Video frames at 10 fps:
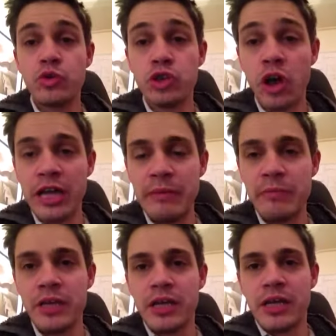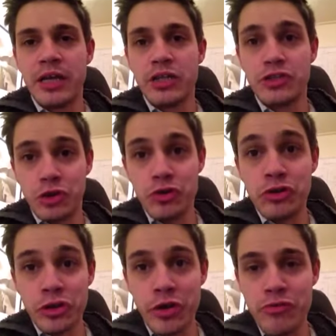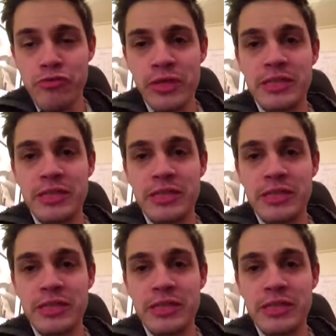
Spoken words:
time so you can go through this.